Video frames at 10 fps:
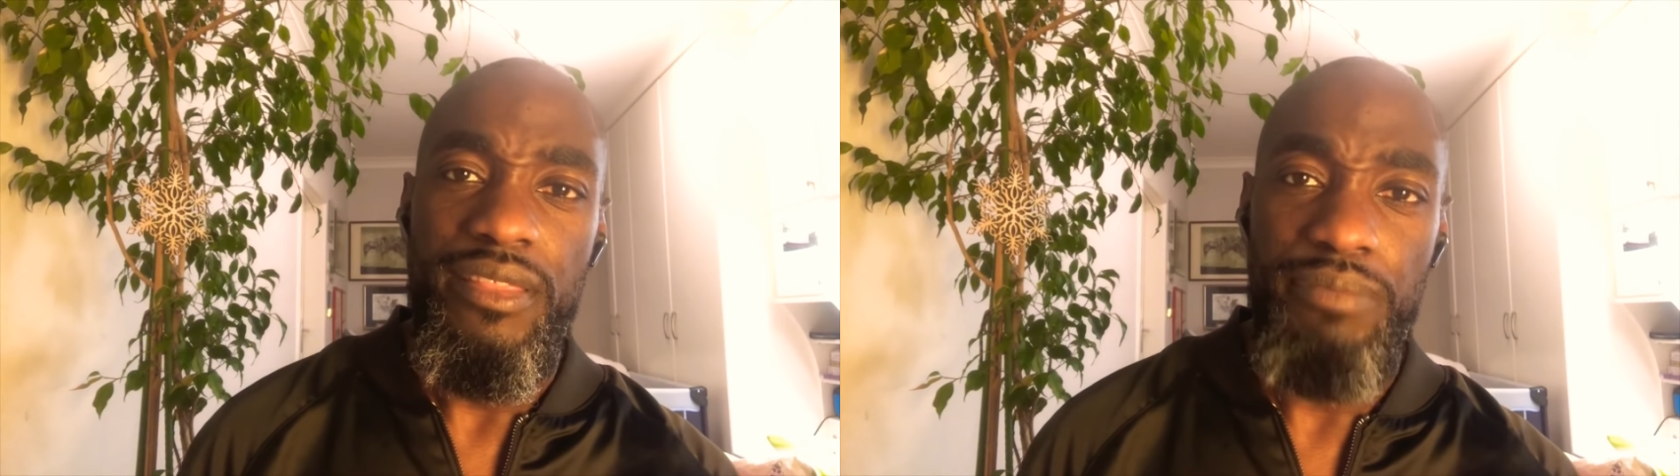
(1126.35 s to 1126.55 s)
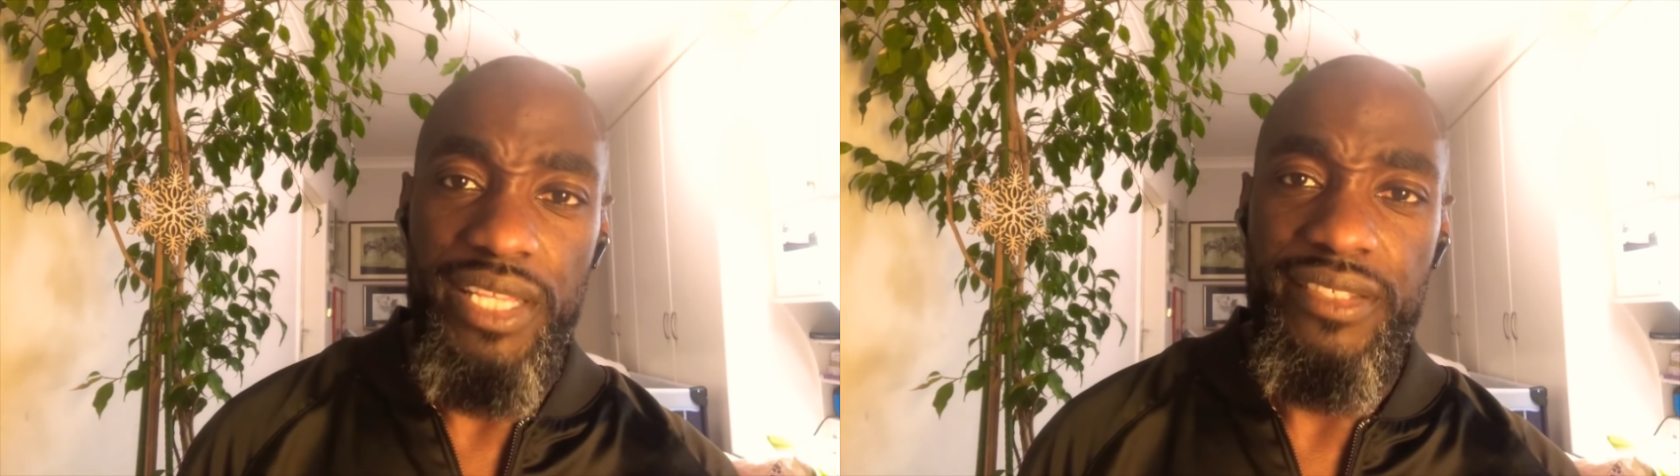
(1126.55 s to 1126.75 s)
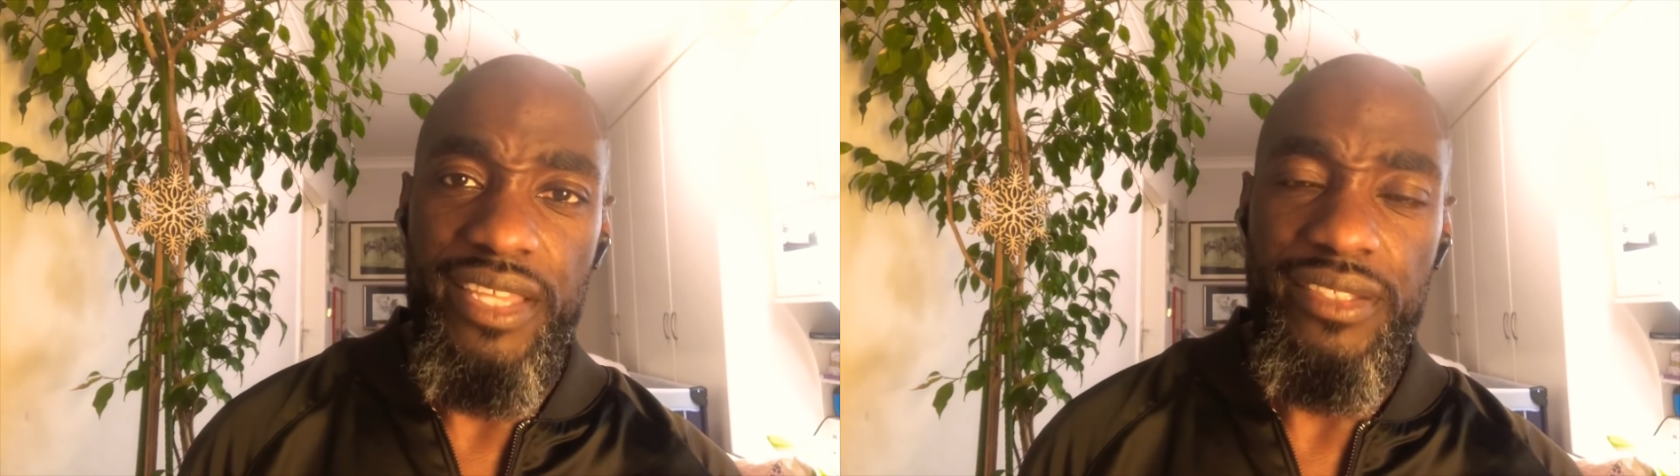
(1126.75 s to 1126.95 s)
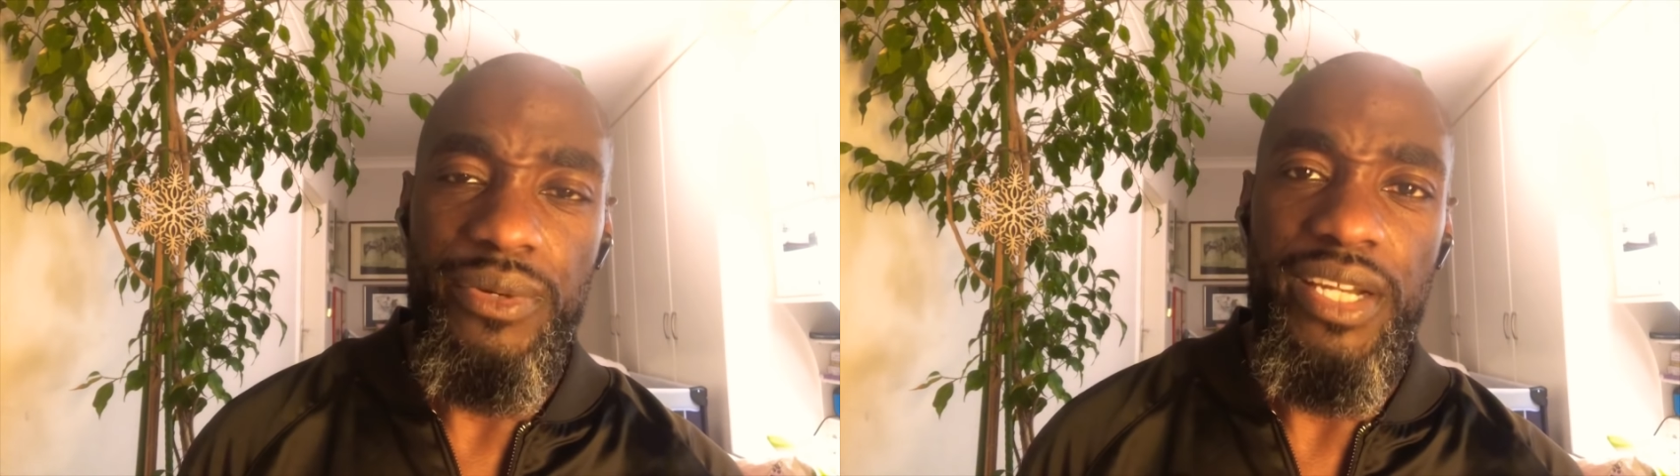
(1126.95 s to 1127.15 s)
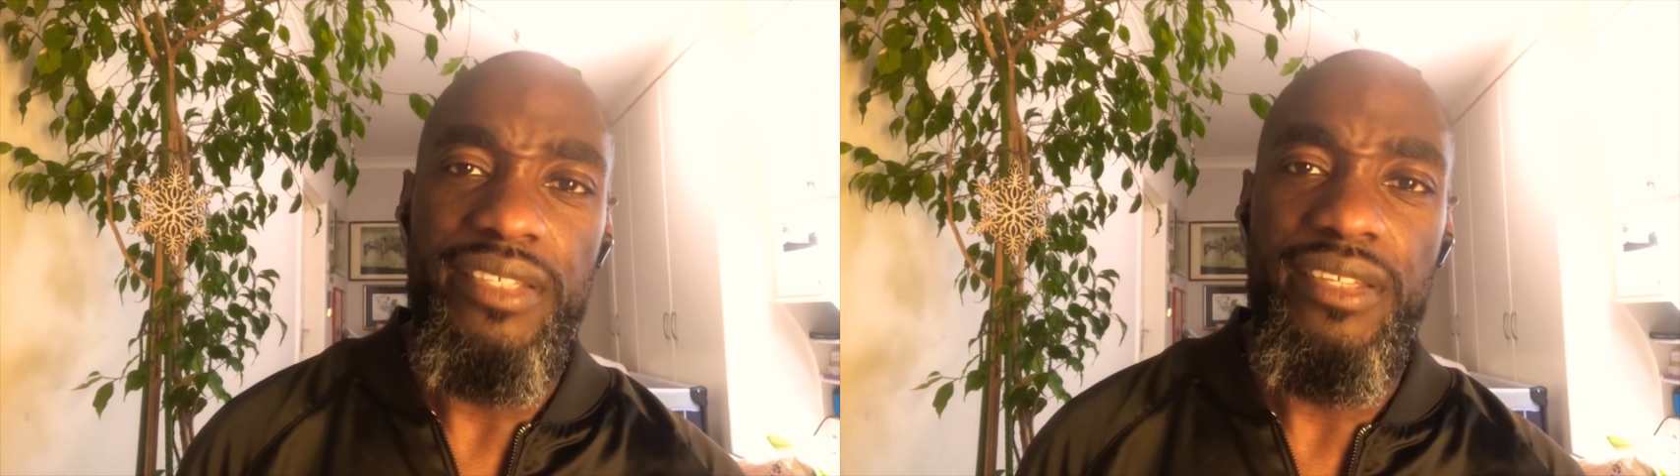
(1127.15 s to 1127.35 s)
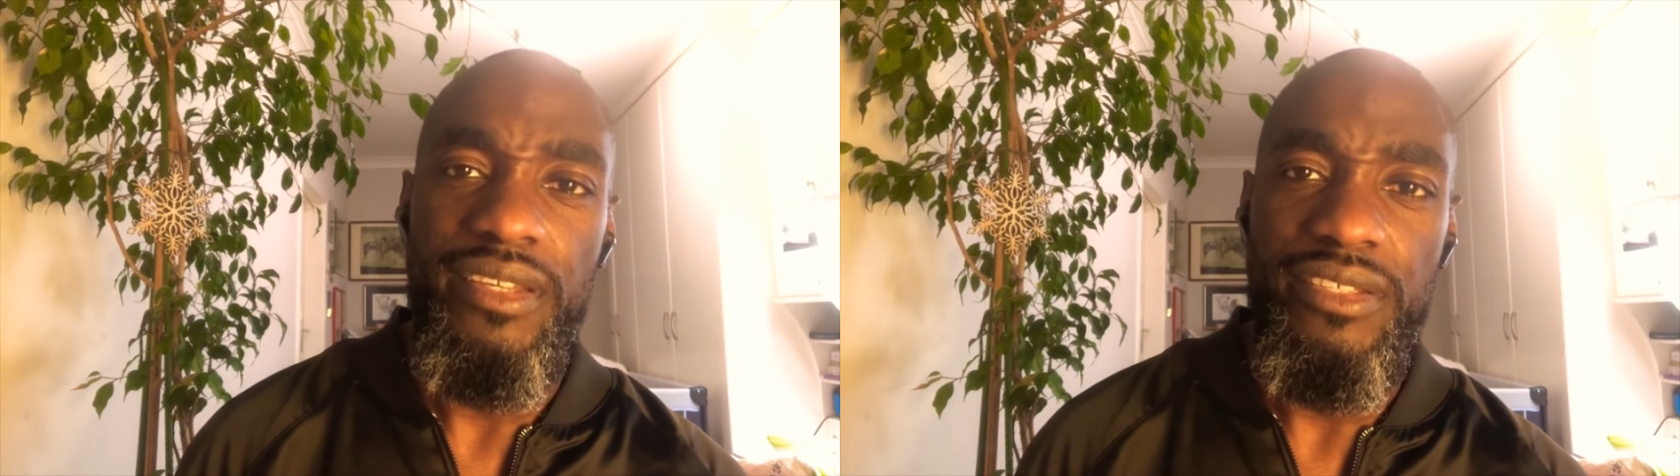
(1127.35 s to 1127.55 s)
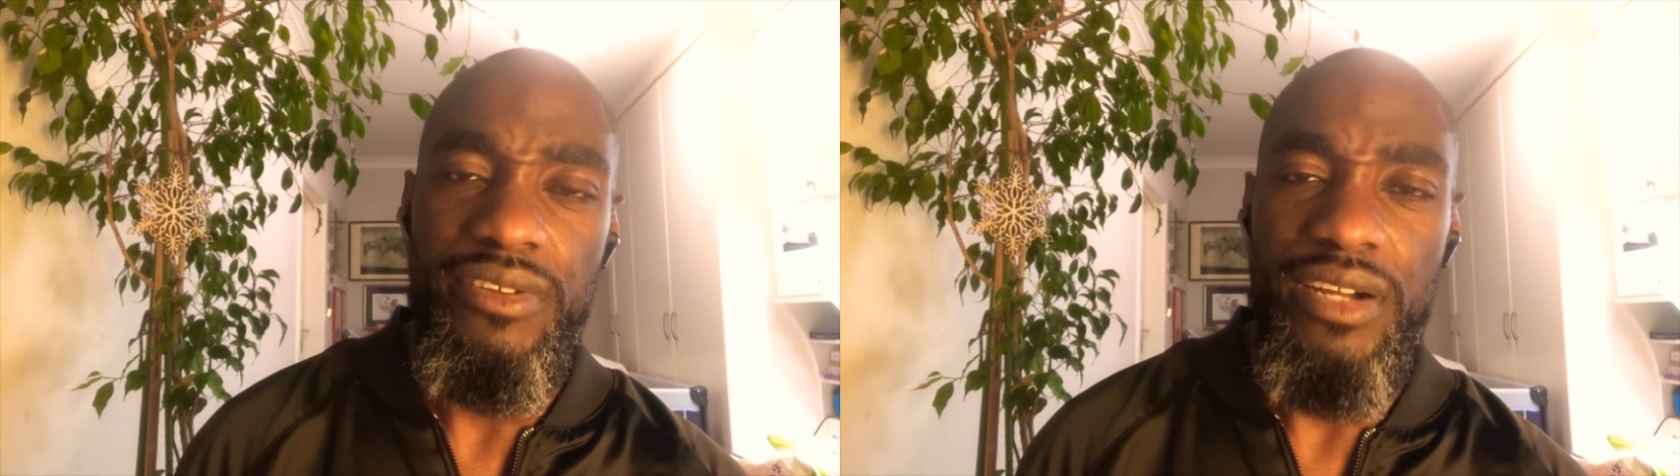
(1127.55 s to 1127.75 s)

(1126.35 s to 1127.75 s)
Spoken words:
please think twice, Tara